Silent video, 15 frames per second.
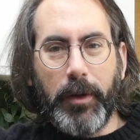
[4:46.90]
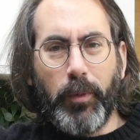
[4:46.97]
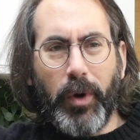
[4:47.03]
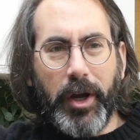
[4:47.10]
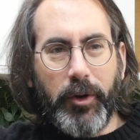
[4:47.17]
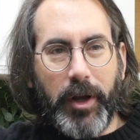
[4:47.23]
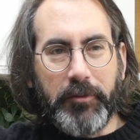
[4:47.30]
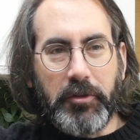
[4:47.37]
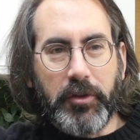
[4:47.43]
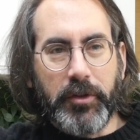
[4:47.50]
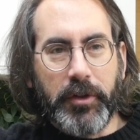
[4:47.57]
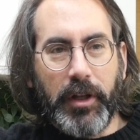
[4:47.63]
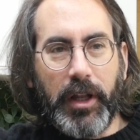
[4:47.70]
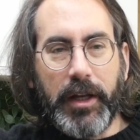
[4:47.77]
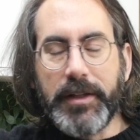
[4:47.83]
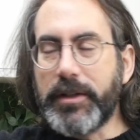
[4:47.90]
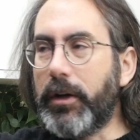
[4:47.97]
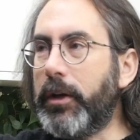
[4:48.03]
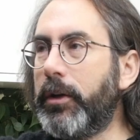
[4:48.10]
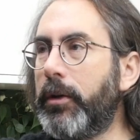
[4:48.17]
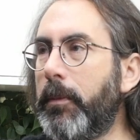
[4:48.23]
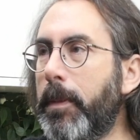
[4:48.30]
why do I have to turn the lights on?
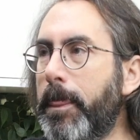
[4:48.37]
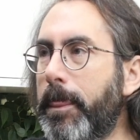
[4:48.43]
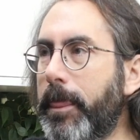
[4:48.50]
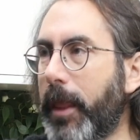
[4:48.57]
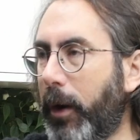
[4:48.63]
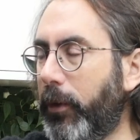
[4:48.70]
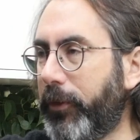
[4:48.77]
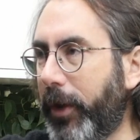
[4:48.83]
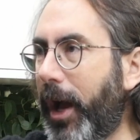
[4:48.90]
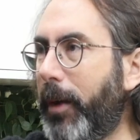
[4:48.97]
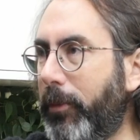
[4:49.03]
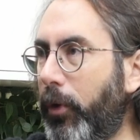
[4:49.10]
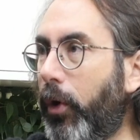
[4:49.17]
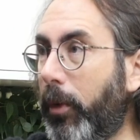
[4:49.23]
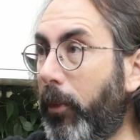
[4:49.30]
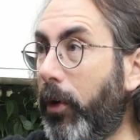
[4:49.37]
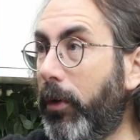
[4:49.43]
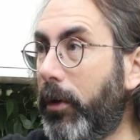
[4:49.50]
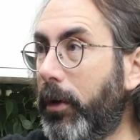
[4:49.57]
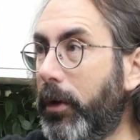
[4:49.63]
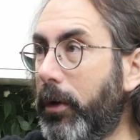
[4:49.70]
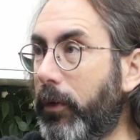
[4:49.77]
That was abnormal,
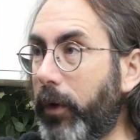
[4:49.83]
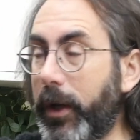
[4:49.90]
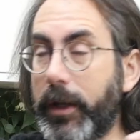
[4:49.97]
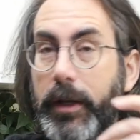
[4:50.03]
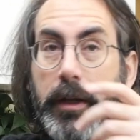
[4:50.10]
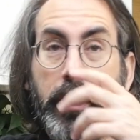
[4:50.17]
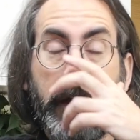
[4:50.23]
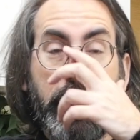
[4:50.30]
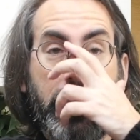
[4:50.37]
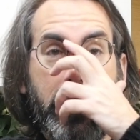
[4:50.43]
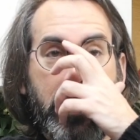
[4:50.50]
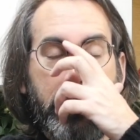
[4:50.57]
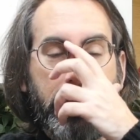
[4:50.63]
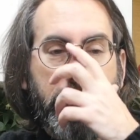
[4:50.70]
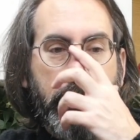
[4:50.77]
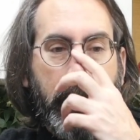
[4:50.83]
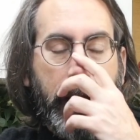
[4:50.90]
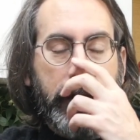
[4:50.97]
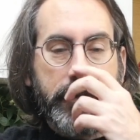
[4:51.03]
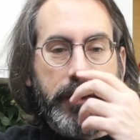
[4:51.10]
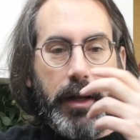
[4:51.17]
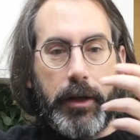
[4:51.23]
right? The
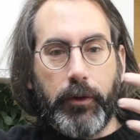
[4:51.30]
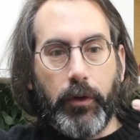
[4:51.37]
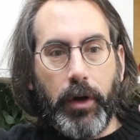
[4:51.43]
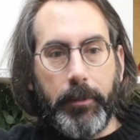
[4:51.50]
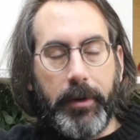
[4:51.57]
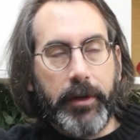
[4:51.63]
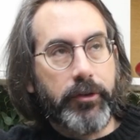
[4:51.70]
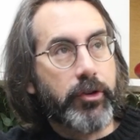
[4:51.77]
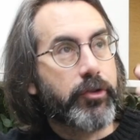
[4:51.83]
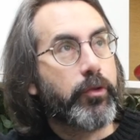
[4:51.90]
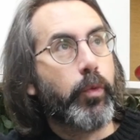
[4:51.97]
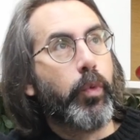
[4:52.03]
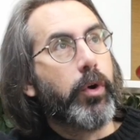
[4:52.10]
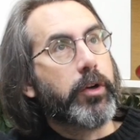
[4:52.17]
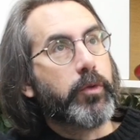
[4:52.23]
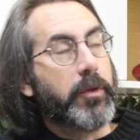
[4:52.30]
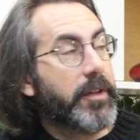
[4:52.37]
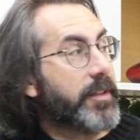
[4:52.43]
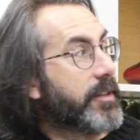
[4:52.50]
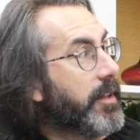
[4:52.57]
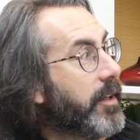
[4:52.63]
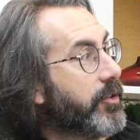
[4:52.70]
house that I grew up in just worked with the
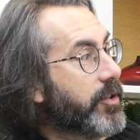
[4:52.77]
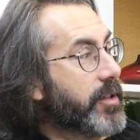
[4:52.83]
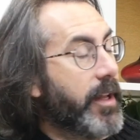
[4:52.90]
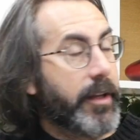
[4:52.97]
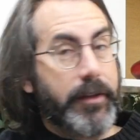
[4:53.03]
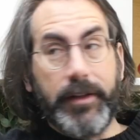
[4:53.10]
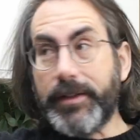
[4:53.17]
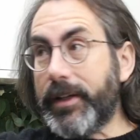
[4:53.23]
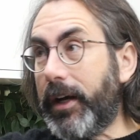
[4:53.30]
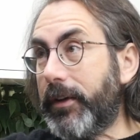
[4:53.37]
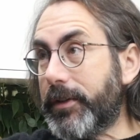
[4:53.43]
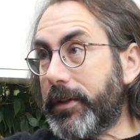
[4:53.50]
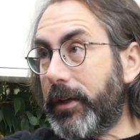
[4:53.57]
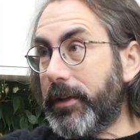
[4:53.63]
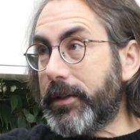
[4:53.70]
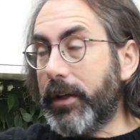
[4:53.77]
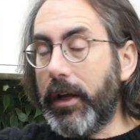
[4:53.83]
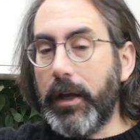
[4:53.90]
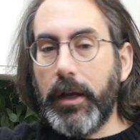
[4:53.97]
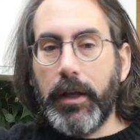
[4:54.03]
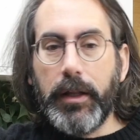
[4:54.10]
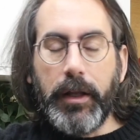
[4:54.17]
sun, just like this house does.
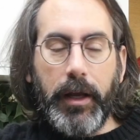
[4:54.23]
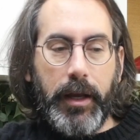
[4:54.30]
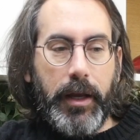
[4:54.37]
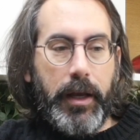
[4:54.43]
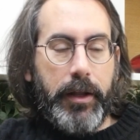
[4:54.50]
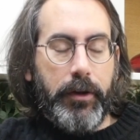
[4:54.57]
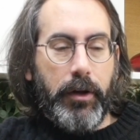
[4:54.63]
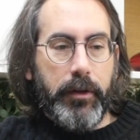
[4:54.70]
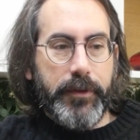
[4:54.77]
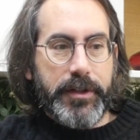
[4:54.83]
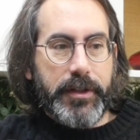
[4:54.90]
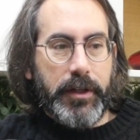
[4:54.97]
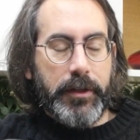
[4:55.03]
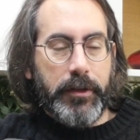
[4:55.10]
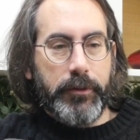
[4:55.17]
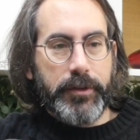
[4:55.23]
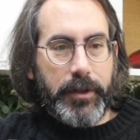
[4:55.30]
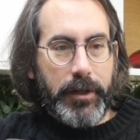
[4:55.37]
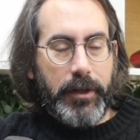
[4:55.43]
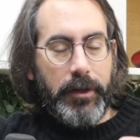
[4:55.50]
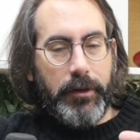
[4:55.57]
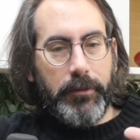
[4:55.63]
And all of a sudden it was like,
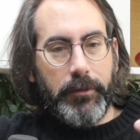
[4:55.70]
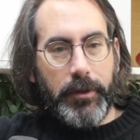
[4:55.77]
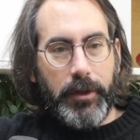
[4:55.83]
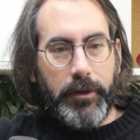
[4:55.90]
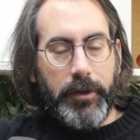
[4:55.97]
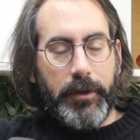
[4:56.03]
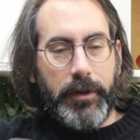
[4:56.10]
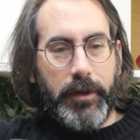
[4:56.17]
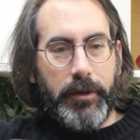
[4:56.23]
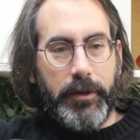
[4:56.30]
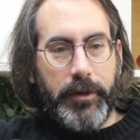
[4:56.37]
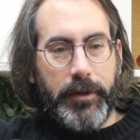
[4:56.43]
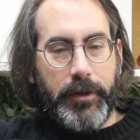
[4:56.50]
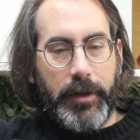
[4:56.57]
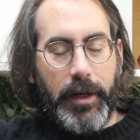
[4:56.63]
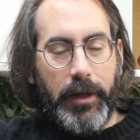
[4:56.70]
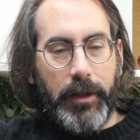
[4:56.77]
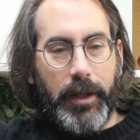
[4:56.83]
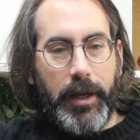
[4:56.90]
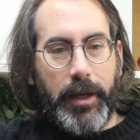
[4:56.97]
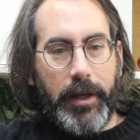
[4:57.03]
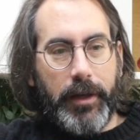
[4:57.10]
you're in
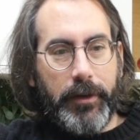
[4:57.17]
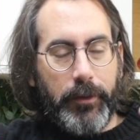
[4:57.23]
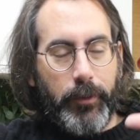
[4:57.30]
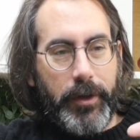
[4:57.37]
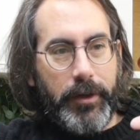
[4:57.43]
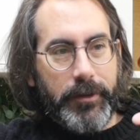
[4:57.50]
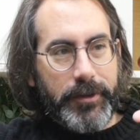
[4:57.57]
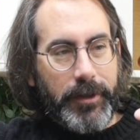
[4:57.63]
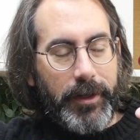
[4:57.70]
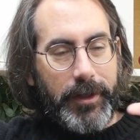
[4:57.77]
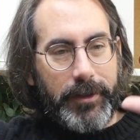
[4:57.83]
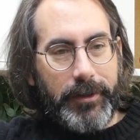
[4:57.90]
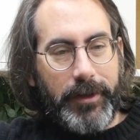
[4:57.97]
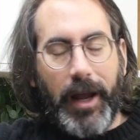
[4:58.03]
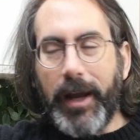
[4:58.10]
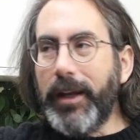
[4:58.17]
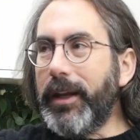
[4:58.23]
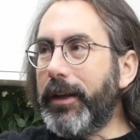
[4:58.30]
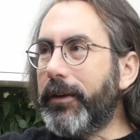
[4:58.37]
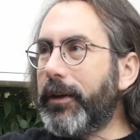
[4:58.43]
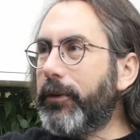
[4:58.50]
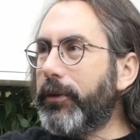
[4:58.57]
LA and the windows are like tiny.
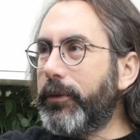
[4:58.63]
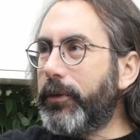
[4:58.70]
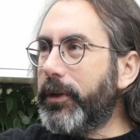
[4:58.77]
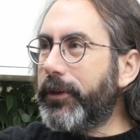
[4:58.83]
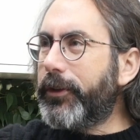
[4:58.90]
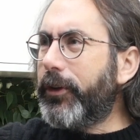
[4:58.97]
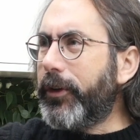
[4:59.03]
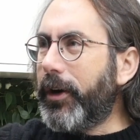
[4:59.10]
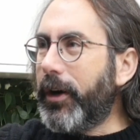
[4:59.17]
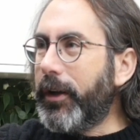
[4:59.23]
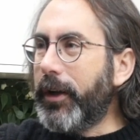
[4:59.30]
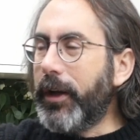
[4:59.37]
Like what is going on?